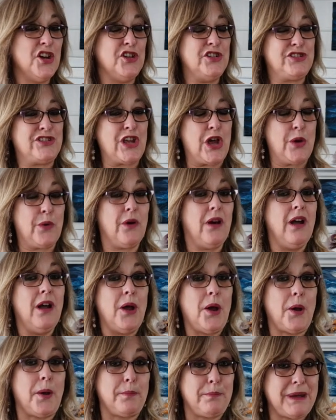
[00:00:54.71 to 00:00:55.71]
So
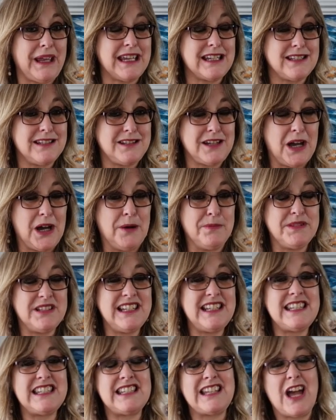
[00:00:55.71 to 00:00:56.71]
I picked it up. So
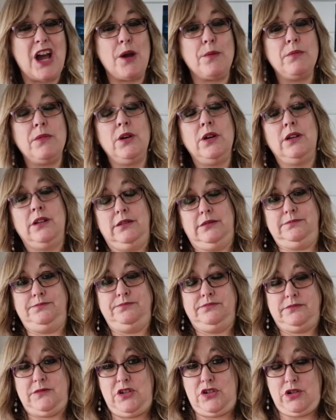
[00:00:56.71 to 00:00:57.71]
this is now
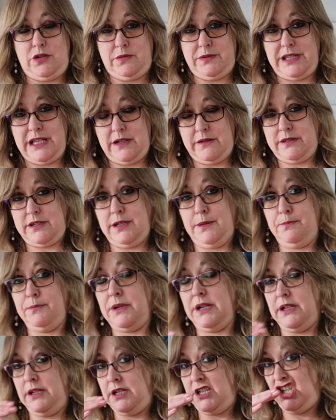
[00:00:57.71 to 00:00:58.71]
Doll's house
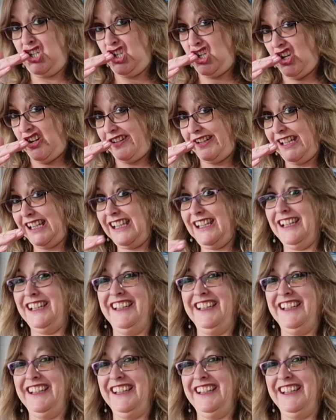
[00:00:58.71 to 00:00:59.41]
number 9.